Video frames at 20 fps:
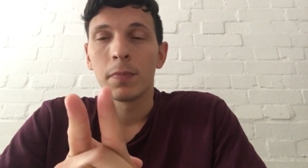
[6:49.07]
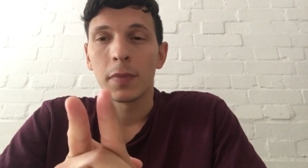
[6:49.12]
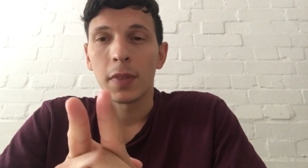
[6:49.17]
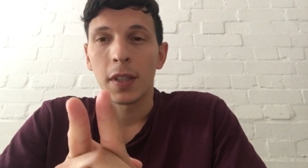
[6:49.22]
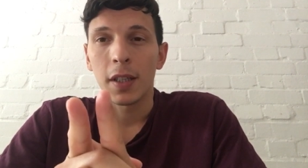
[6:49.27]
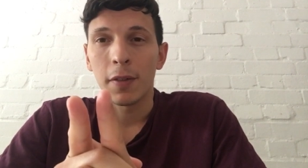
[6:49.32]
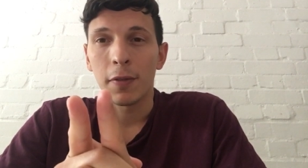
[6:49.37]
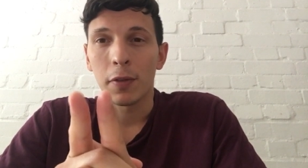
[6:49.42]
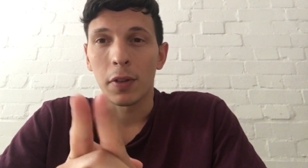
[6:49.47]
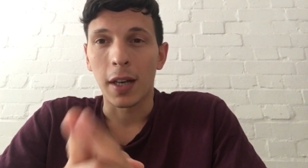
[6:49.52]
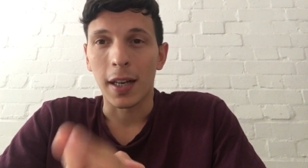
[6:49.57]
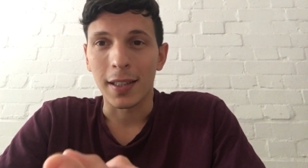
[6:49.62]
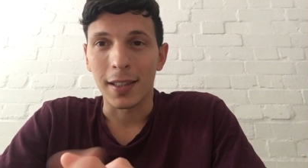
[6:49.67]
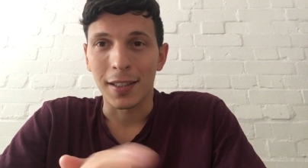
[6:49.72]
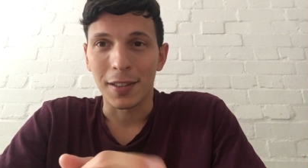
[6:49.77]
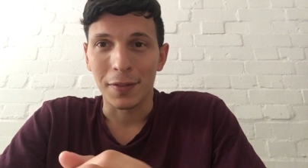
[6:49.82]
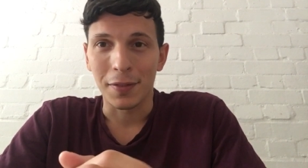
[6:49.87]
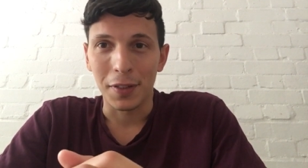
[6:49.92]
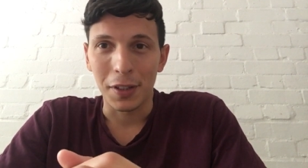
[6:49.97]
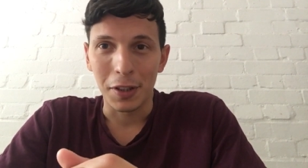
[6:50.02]
if you like
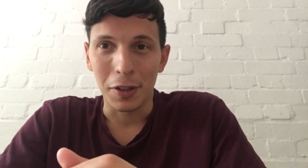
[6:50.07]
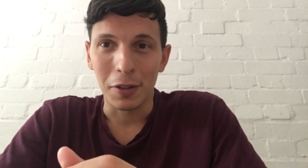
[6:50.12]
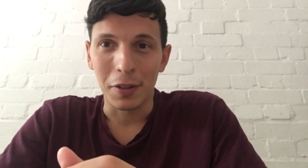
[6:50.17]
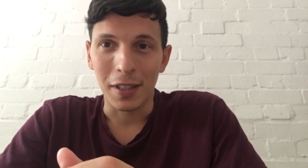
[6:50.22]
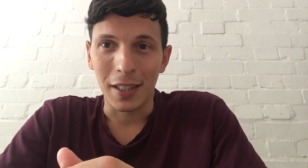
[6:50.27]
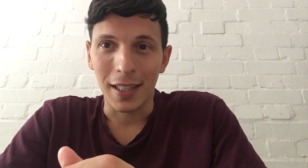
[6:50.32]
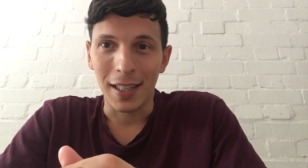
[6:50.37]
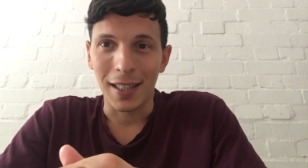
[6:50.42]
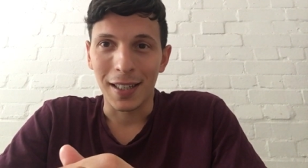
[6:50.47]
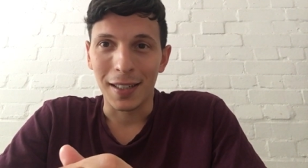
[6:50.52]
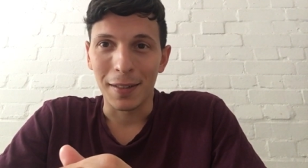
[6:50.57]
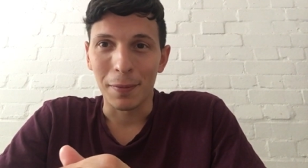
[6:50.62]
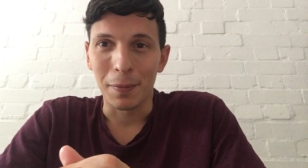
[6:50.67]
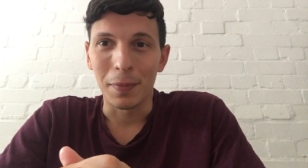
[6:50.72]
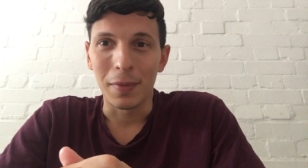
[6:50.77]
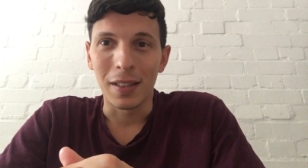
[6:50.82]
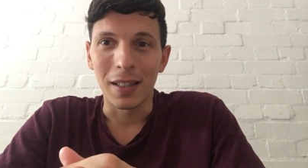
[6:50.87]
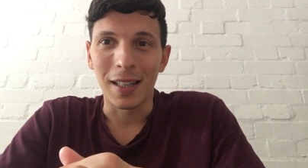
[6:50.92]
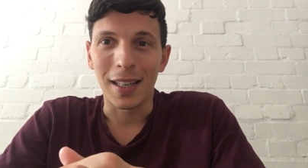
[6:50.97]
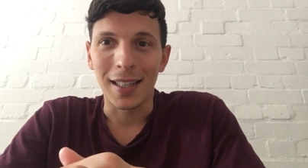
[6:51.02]
this video,
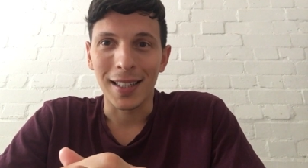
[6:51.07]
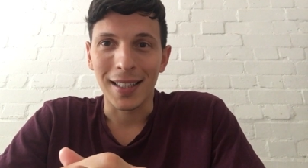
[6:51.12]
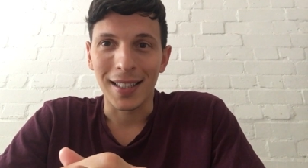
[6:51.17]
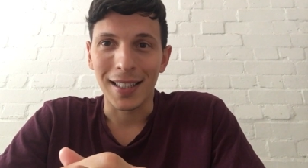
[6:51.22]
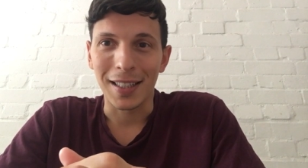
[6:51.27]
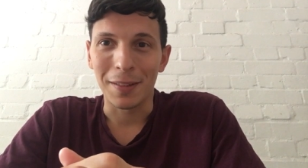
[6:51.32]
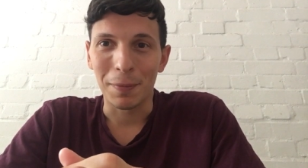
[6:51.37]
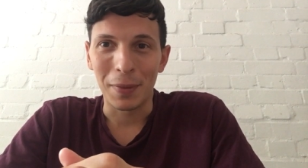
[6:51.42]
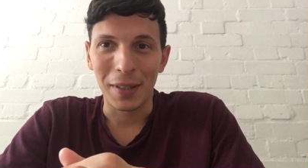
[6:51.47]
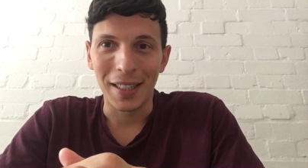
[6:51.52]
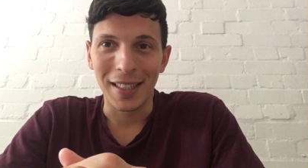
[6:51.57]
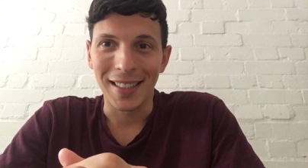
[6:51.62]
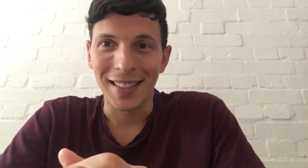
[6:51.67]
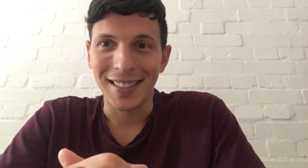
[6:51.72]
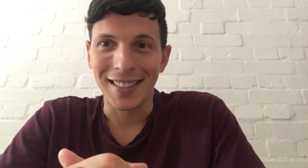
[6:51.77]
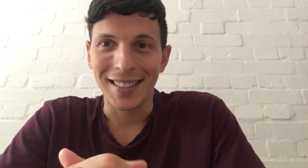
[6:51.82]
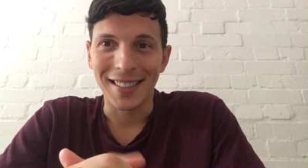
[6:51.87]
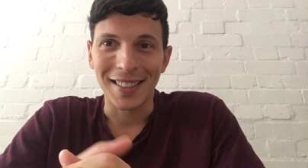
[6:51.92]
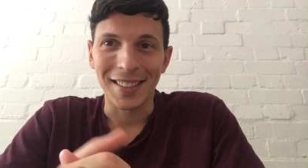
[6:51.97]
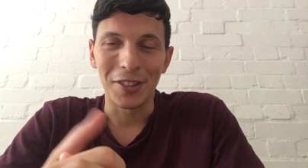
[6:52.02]
again, like it
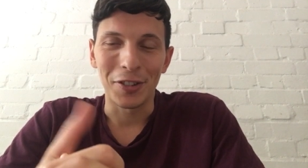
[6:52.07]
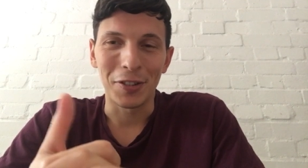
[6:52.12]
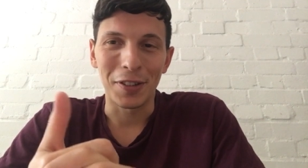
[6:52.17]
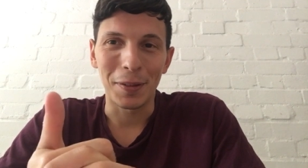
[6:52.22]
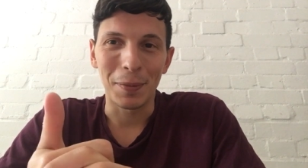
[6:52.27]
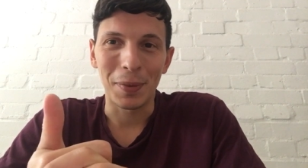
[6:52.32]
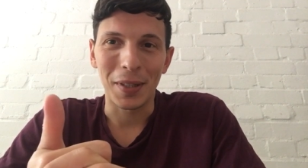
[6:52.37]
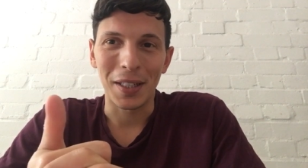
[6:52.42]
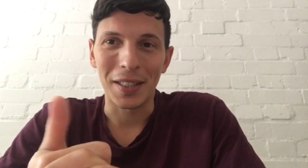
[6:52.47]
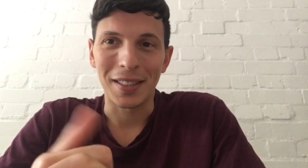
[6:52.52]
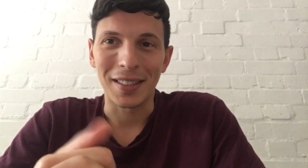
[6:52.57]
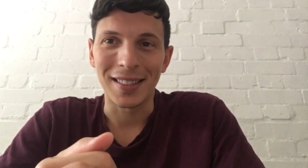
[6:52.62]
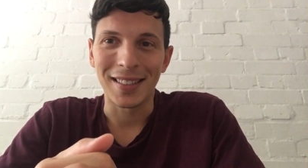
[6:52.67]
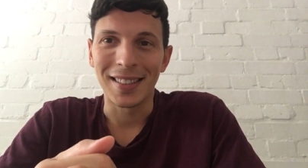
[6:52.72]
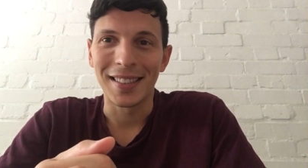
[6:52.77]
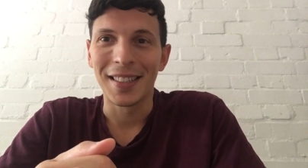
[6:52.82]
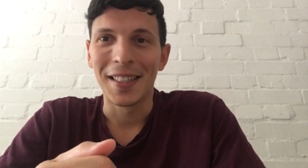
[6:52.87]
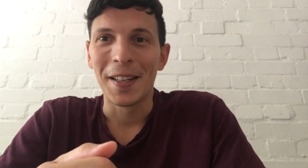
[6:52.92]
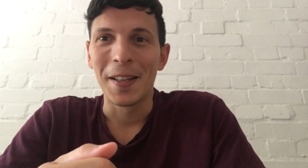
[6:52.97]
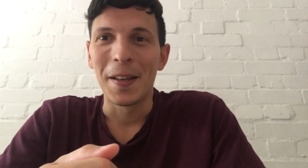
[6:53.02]
please on the
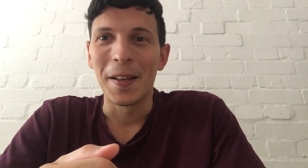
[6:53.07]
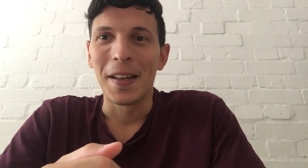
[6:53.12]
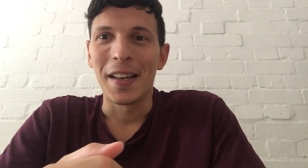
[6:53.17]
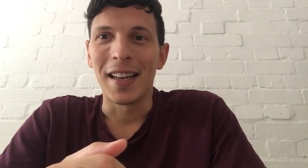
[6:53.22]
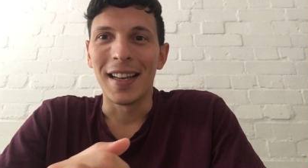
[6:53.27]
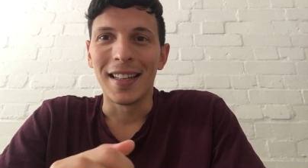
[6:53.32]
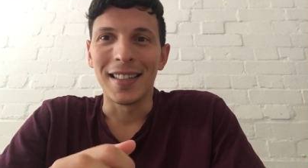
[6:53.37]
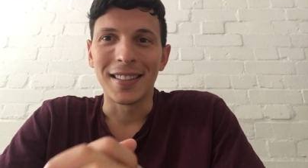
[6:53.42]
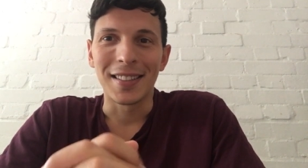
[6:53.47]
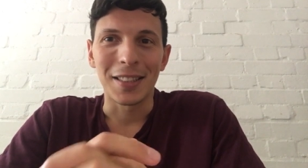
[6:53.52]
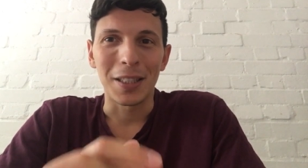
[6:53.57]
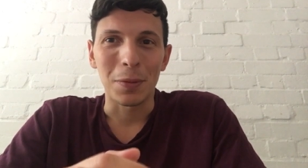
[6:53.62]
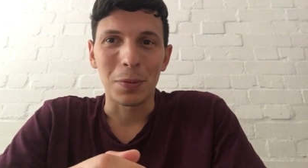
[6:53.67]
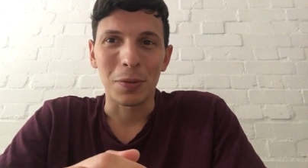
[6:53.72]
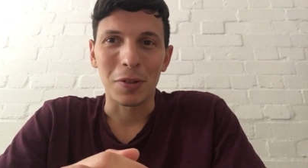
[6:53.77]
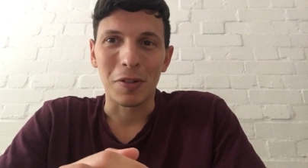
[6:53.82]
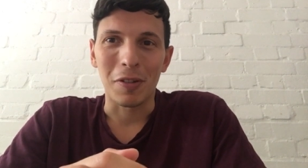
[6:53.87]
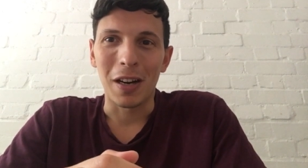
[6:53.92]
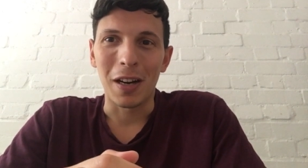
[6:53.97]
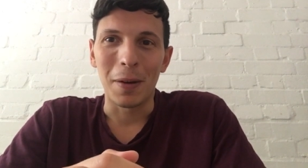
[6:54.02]
button and
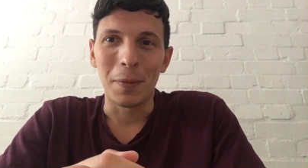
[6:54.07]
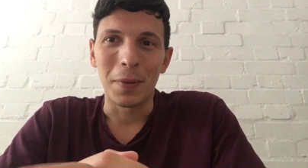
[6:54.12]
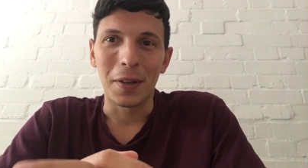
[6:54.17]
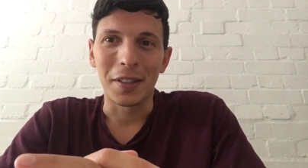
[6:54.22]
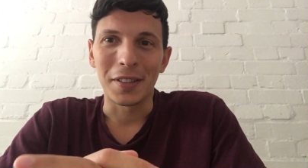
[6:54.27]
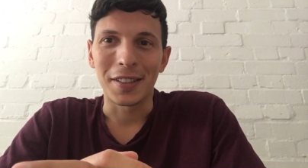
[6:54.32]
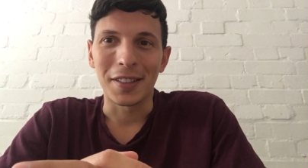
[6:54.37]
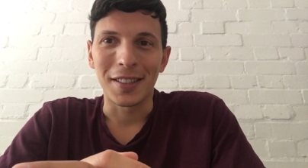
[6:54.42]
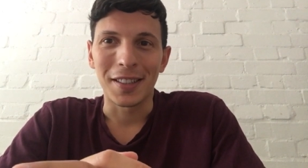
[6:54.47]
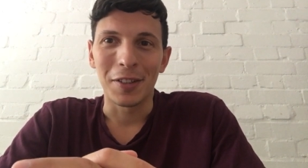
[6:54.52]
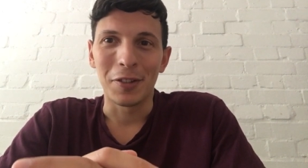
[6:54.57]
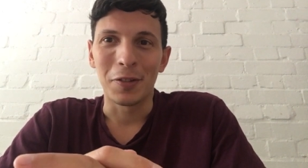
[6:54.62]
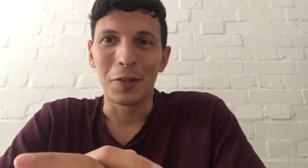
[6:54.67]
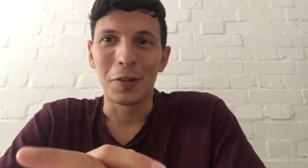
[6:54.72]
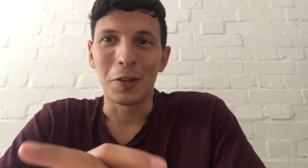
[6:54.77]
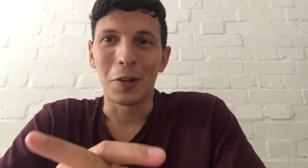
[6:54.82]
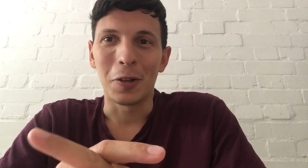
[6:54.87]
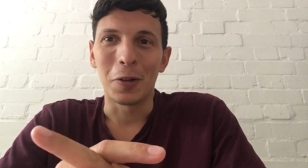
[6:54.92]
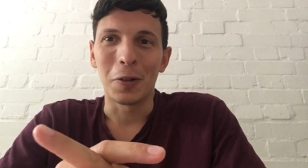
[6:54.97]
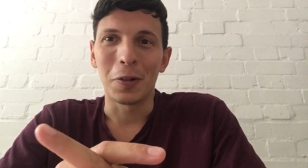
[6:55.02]
subscribe. I'll see
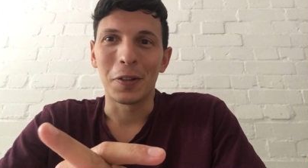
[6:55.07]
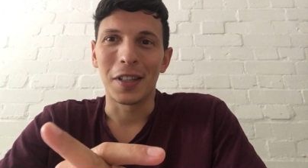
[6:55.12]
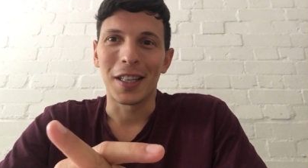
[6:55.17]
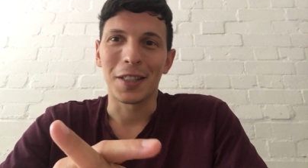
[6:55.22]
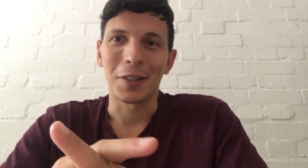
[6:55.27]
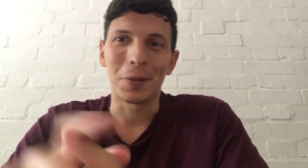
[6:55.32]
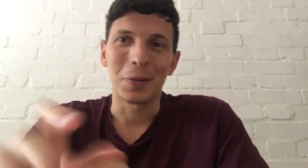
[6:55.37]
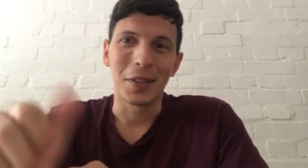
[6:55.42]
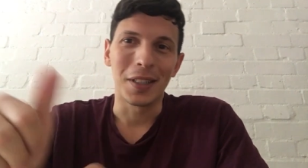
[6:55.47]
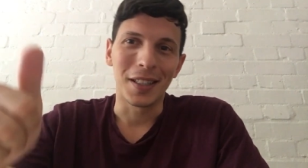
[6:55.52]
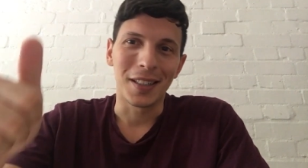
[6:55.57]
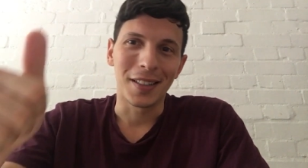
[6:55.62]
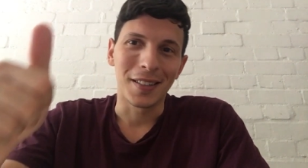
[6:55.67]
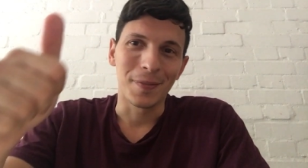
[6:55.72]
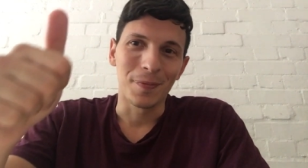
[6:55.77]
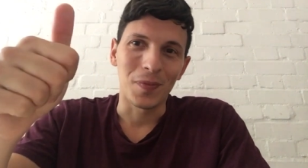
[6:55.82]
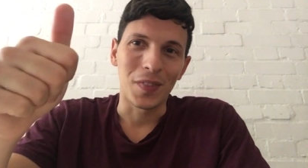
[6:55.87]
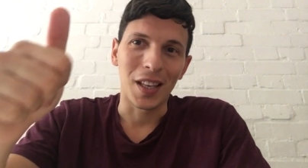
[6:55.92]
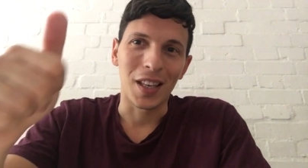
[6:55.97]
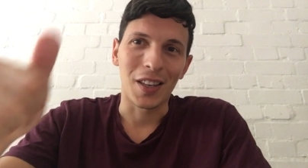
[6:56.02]
you all next week.
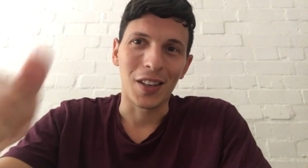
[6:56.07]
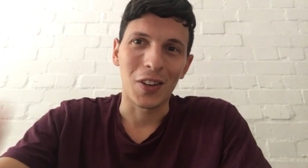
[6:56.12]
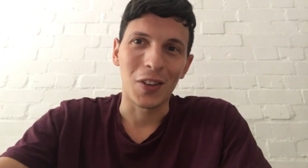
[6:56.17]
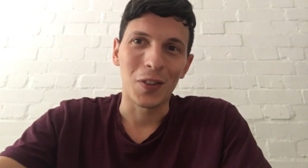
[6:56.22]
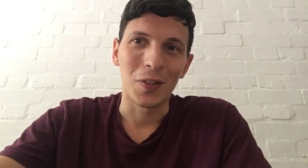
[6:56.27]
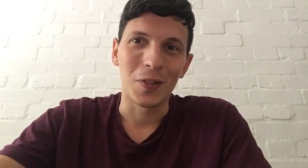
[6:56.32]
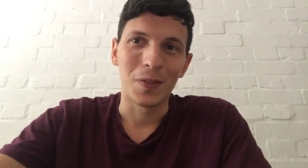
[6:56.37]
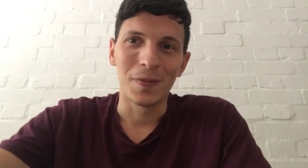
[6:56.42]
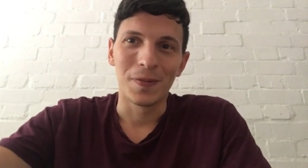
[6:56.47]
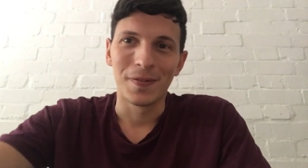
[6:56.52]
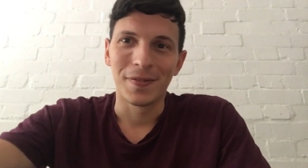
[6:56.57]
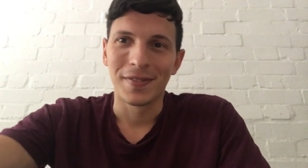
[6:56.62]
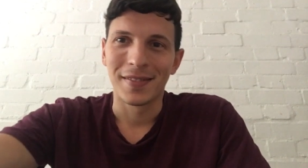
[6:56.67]
Thank you.